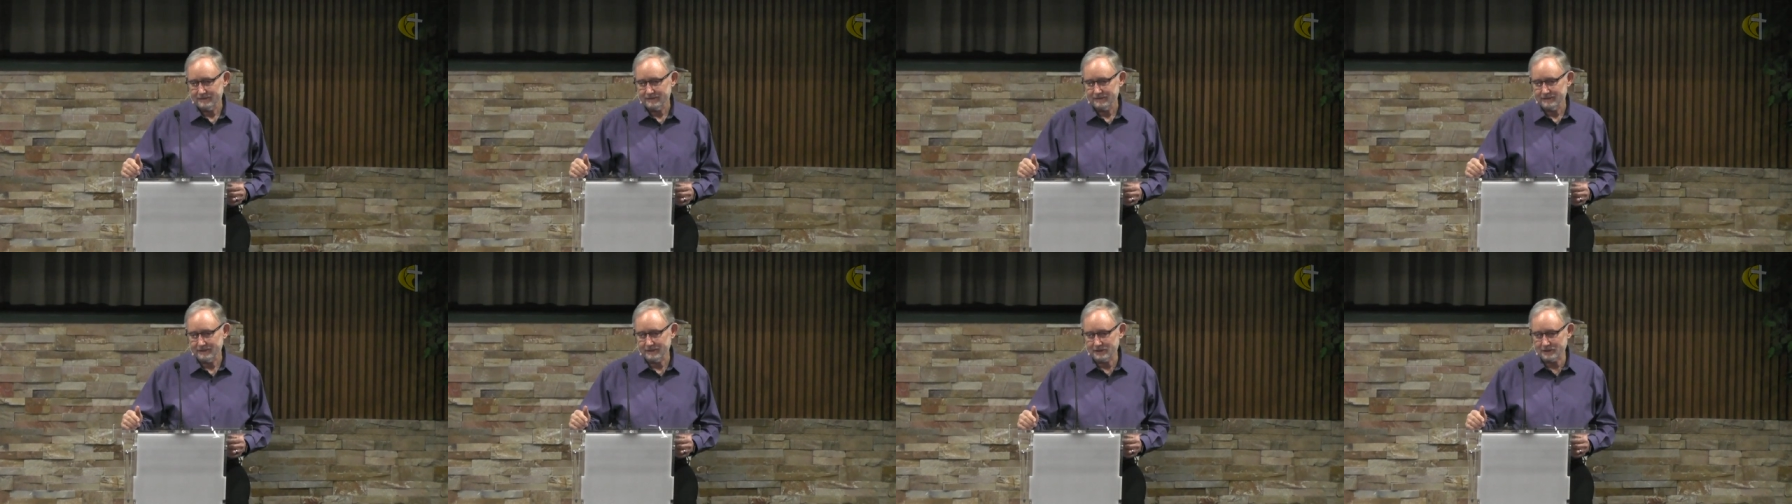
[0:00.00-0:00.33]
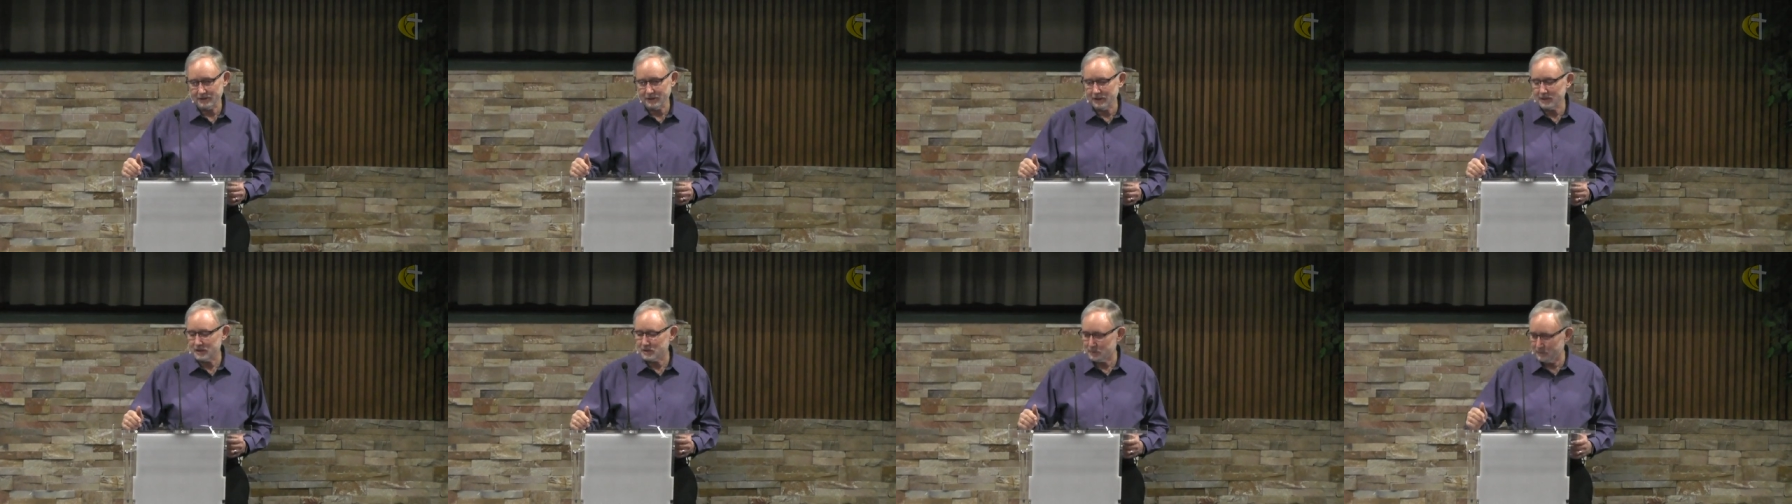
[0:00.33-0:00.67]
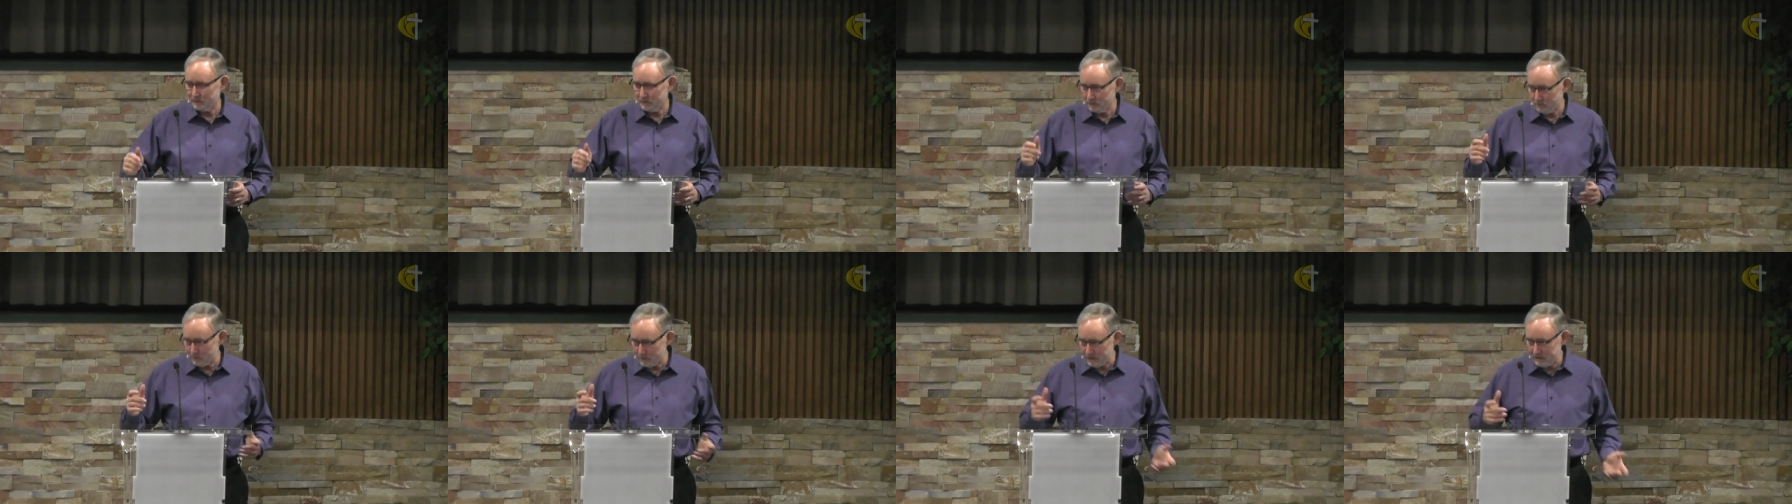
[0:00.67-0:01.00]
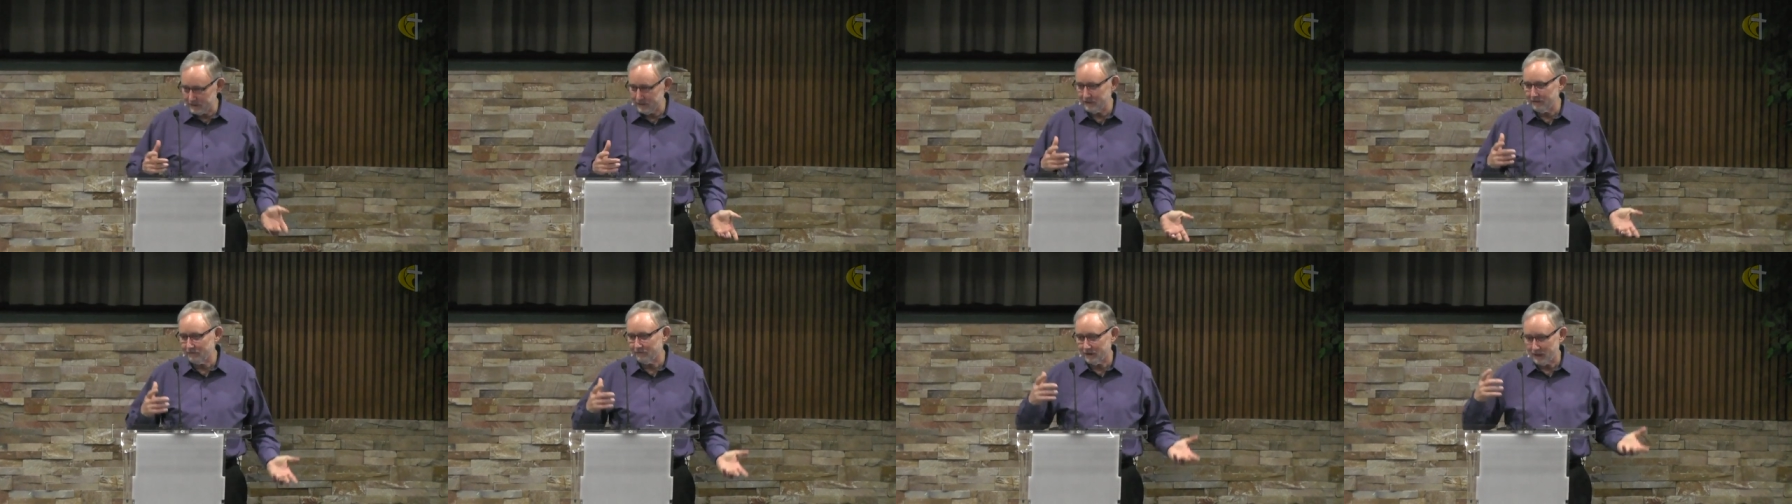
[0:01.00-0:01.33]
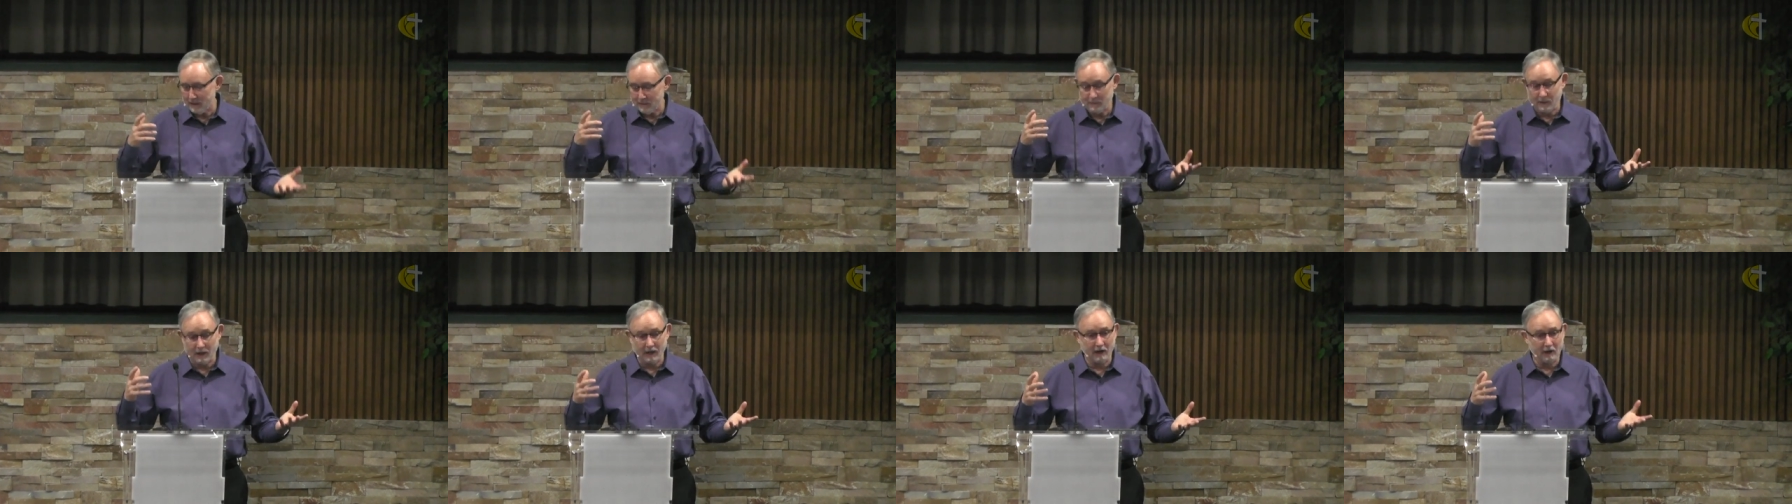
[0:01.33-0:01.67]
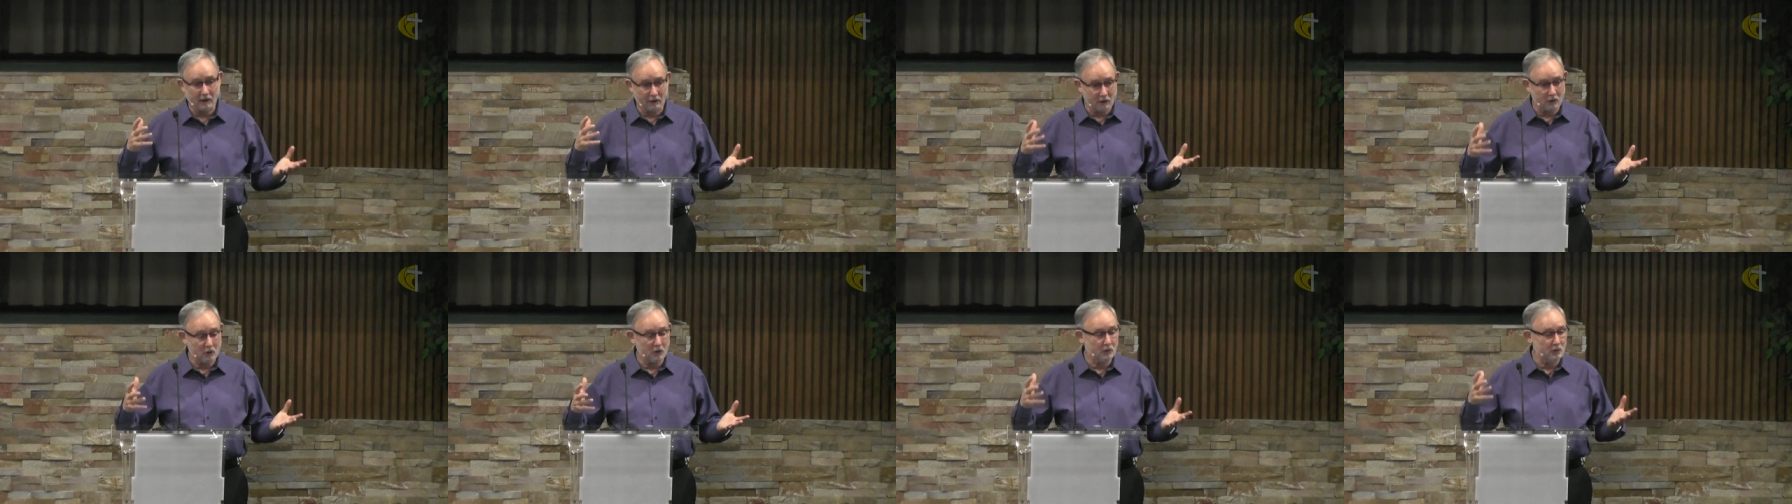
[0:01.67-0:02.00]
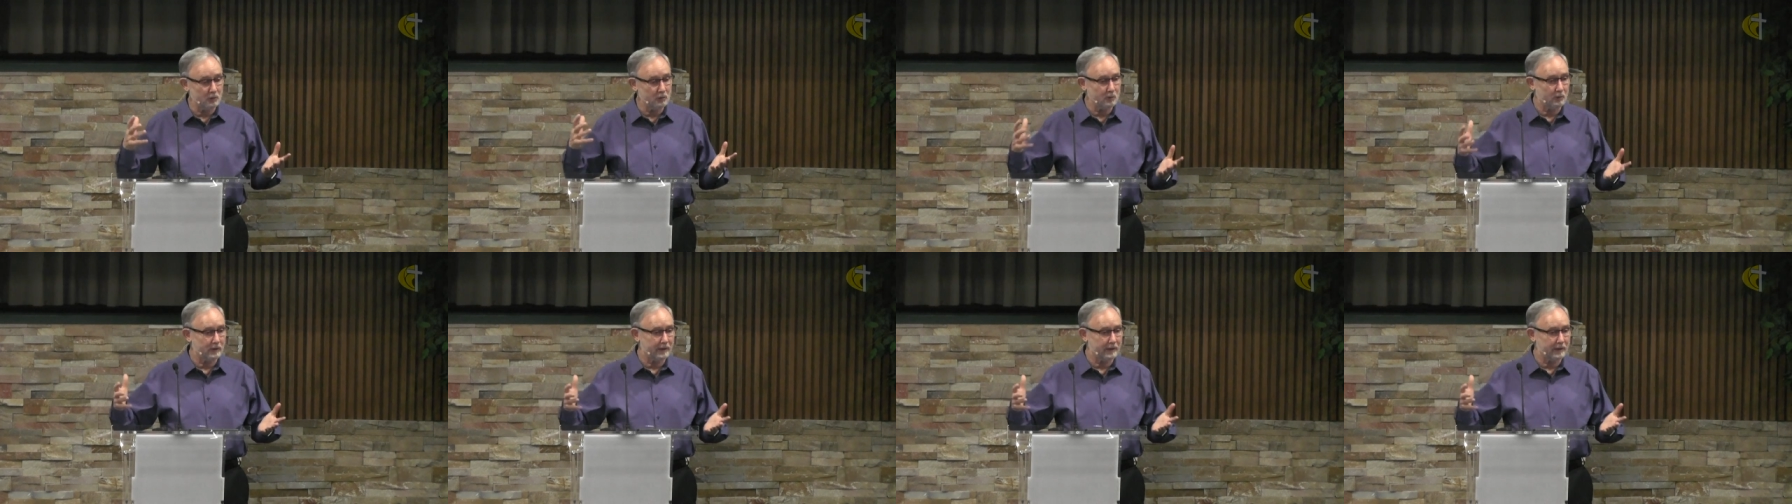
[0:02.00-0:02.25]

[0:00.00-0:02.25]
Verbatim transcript: It starts when we give up our own